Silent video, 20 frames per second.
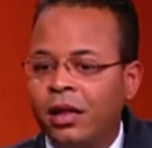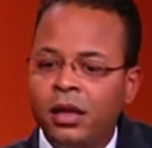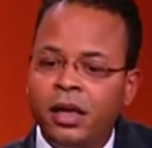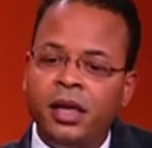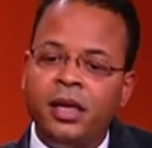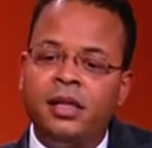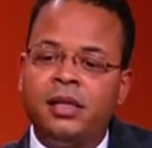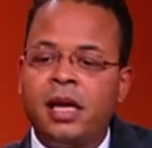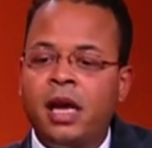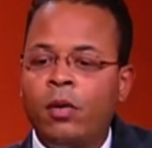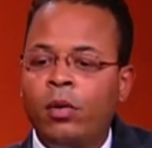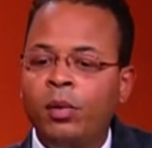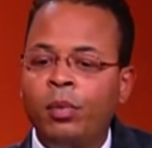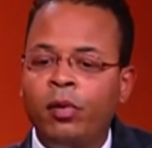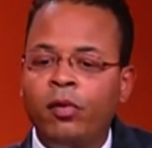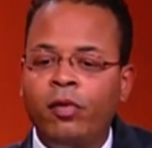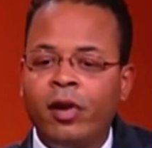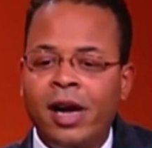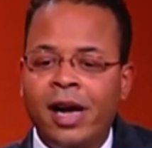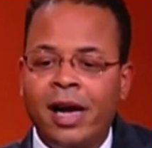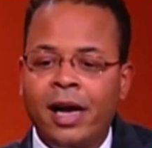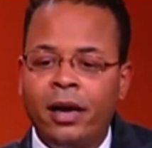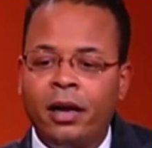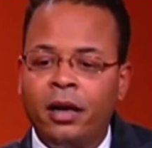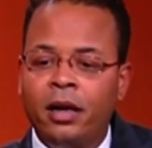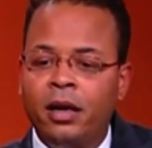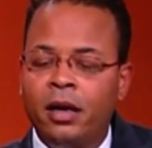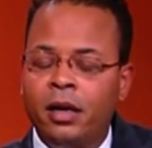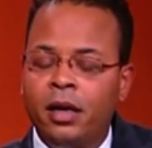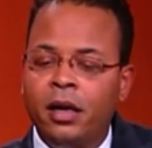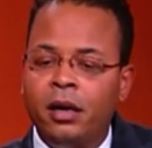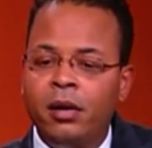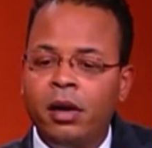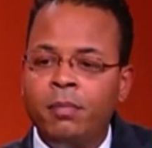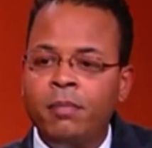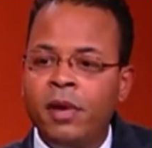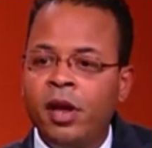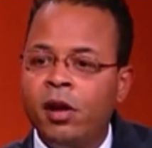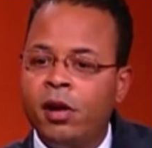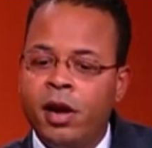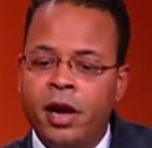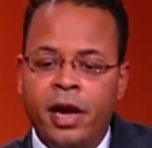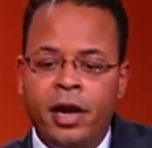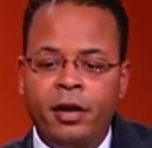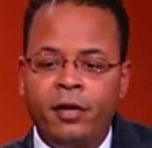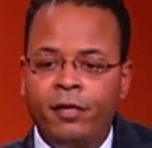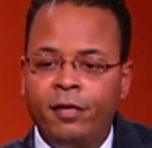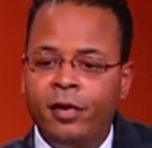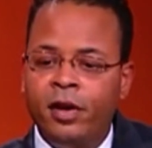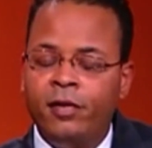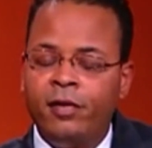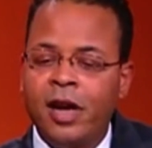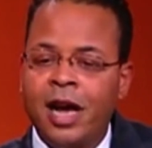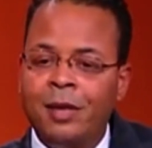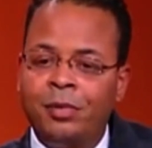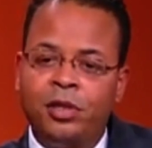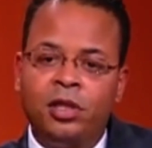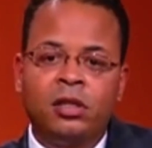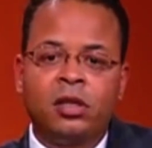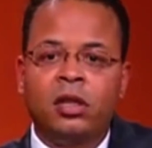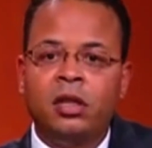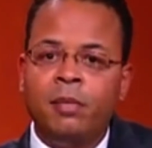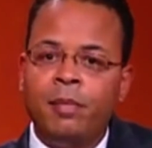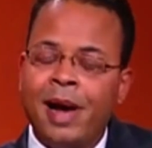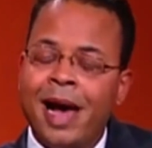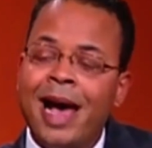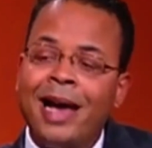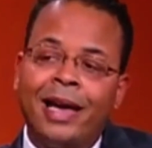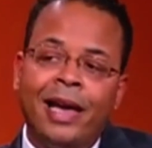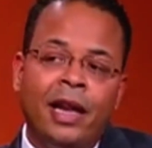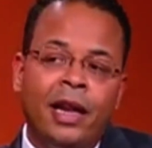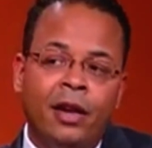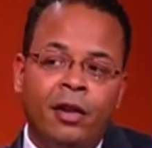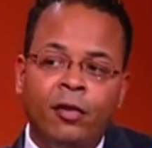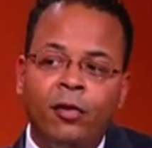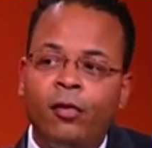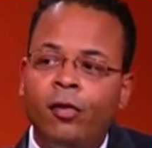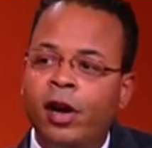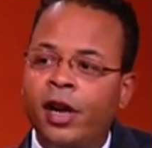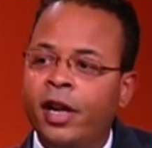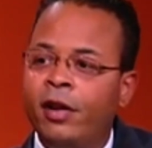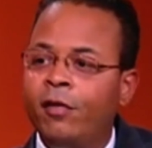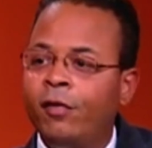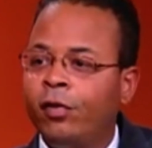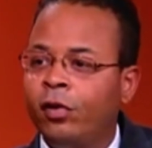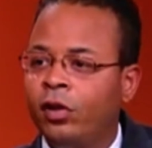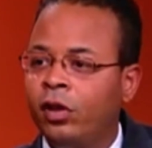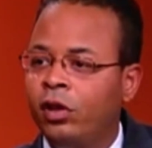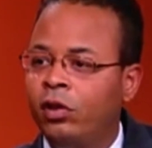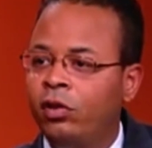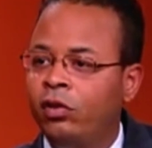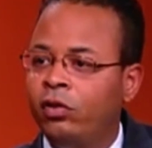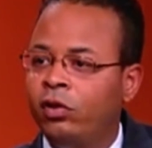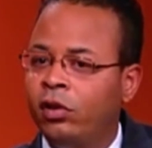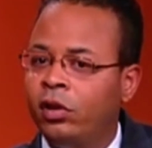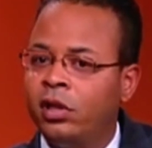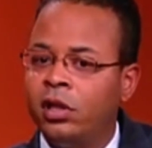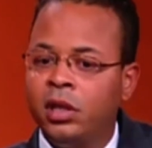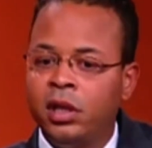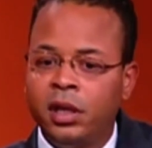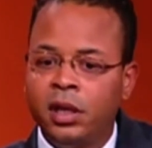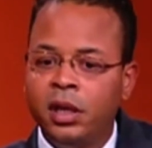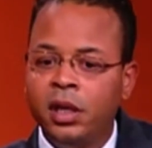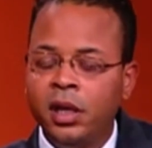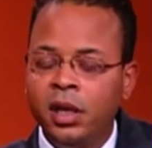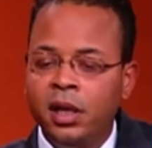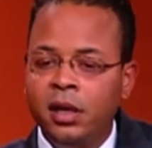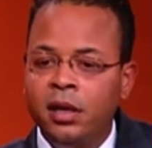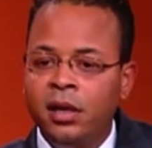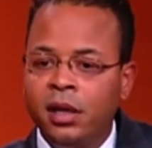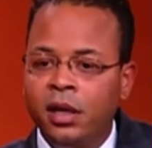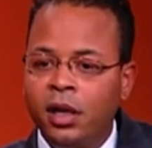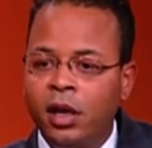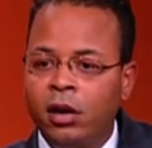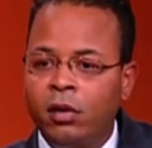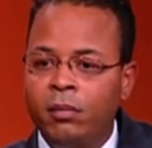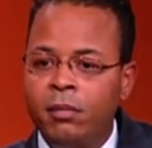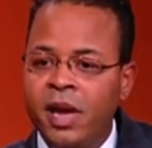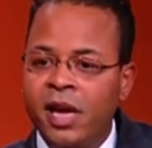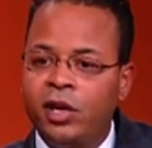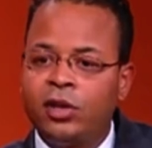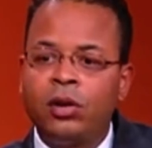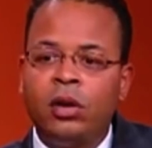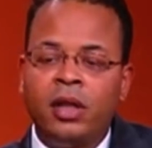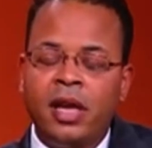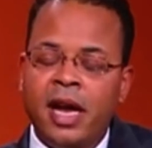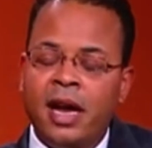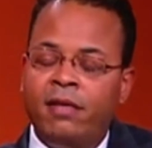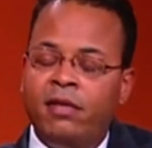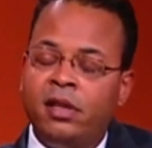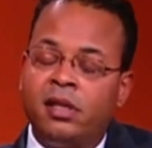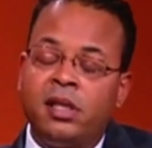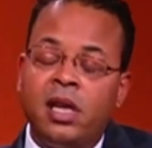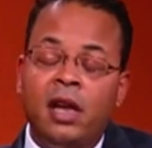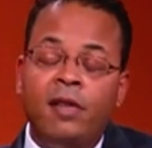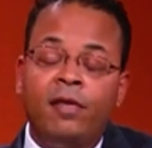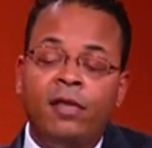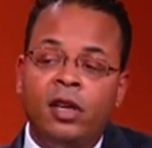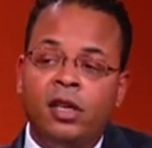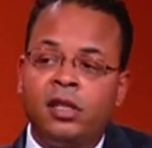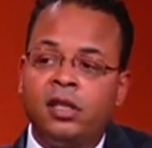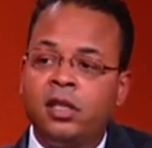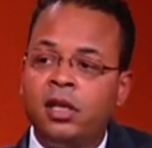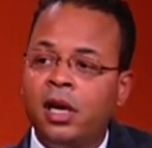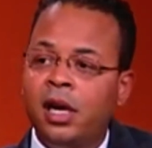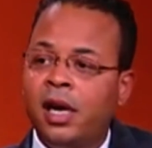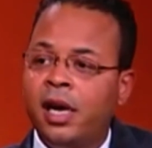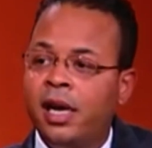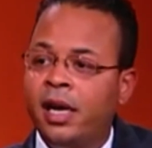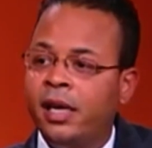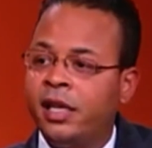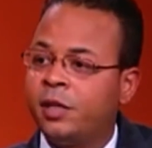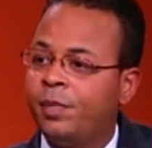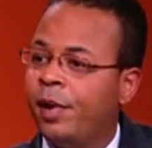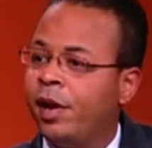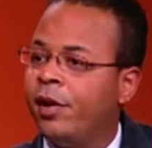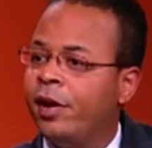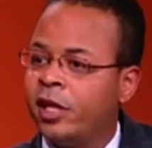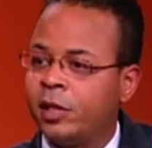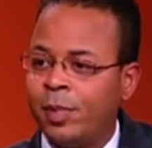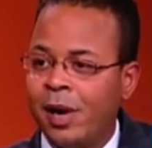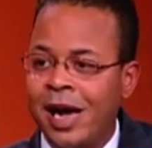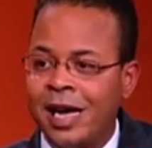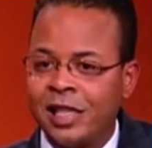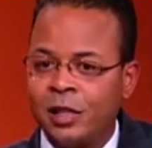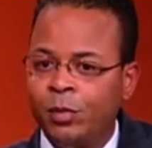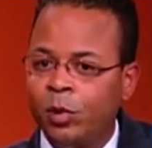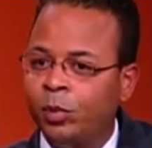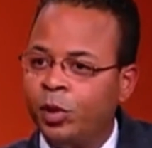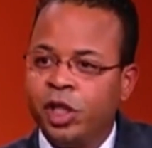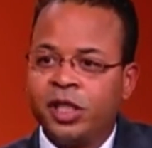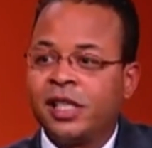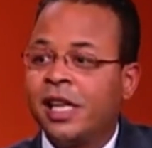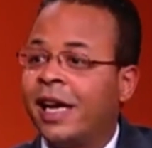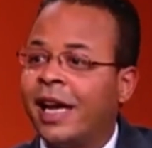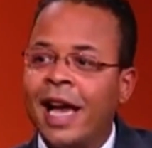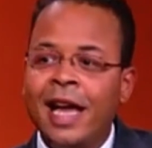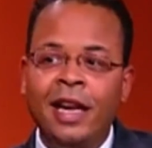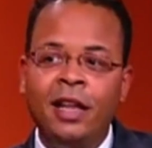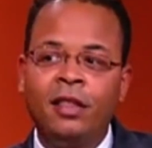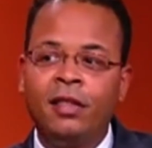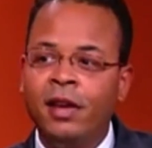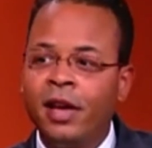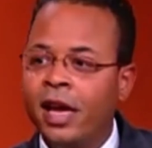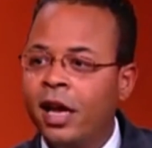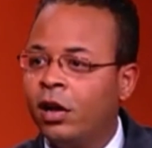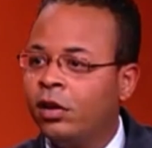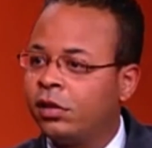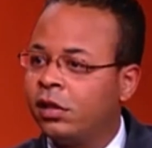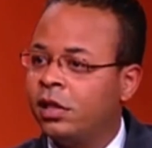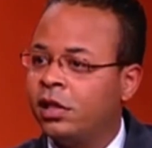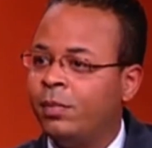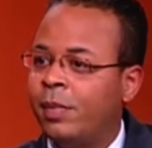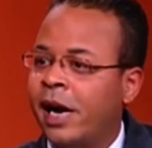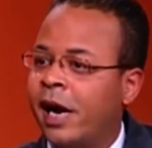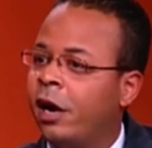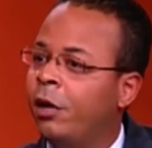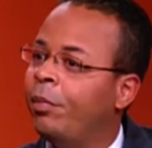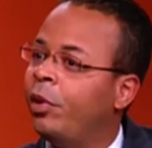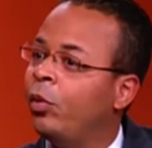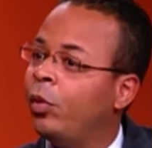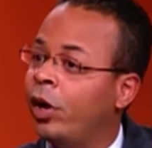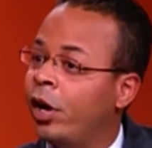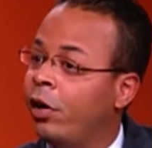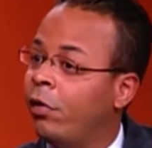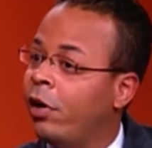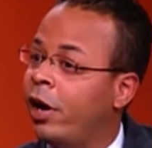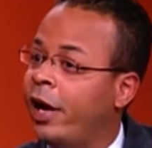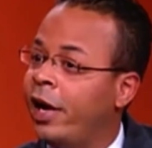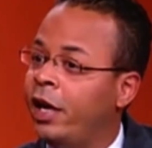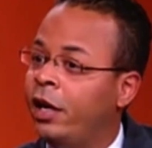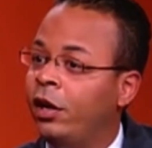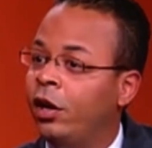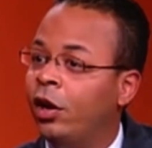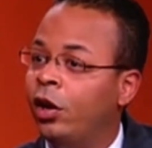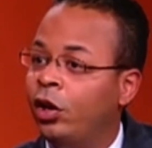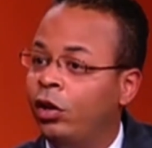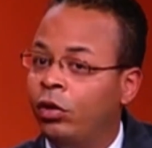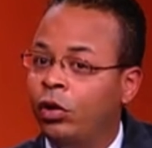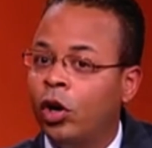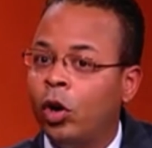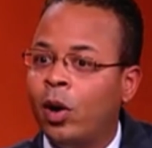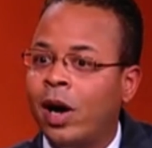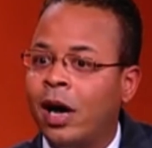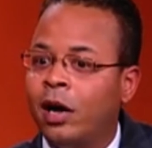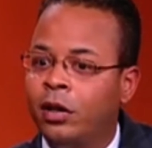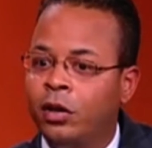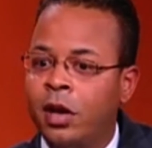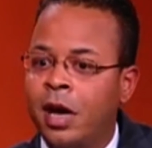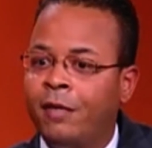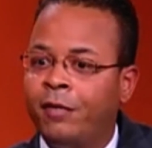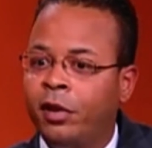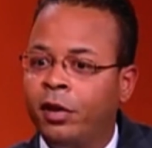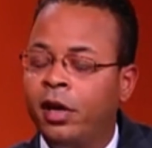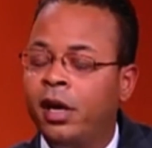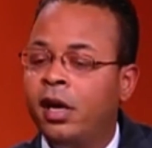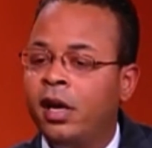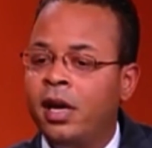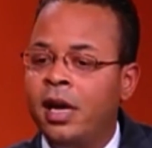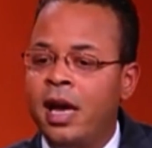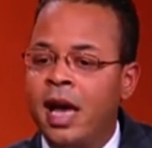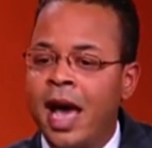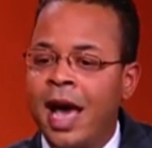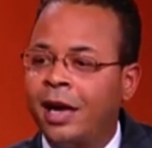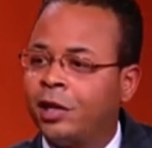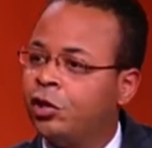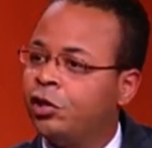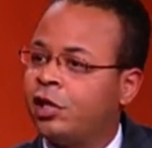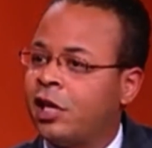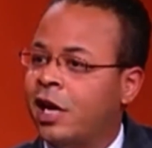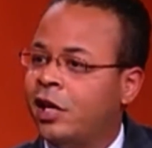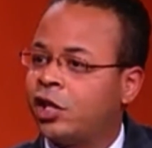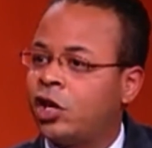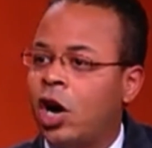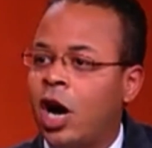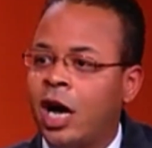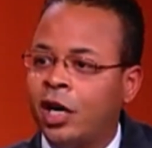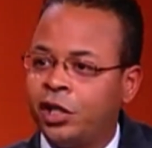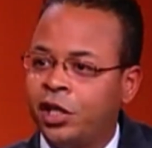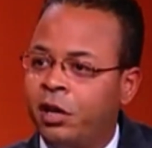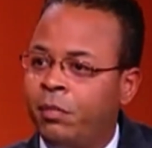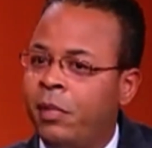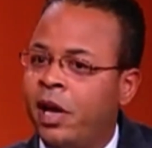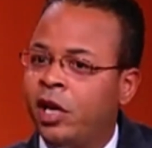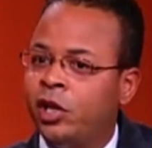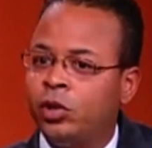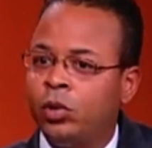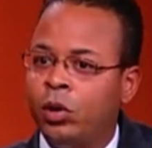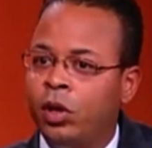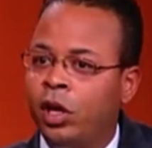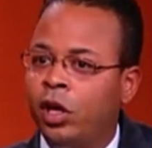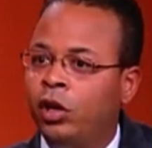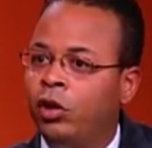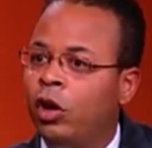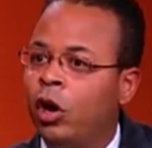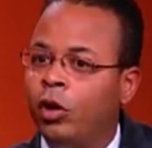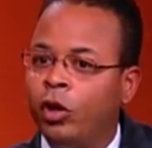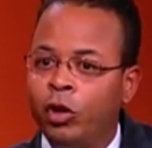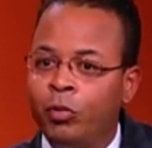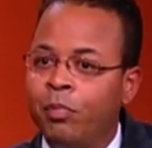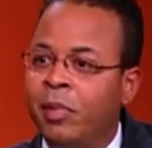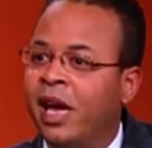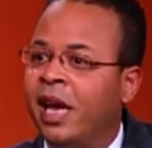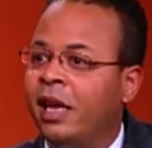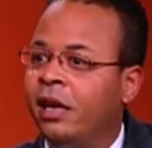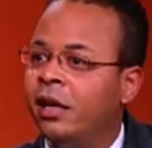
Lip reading: is that we provide a myriad of options on the back end and the front end for the user to make sure they have the safest experience possible. But just like anything else, it's buyer beware, right? You go out and you have to exercise caution and make sure that you meet,